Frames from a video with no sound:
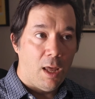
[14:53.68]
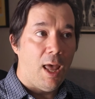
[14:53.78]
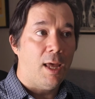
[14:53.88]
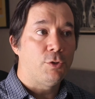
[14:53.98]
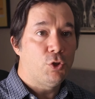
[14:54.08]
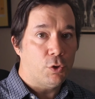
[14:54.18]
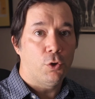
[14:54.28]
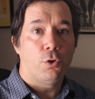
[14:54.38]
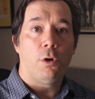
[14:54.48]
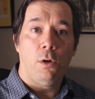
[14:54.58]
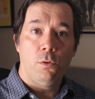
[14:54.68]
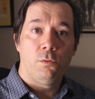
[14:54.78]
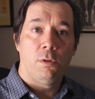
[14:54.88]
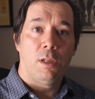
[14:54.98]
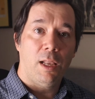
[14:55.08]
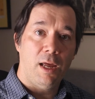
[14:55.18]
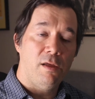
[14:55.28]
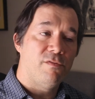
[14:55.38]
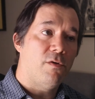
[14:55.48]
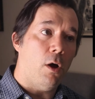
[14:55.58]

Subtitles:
and took her own life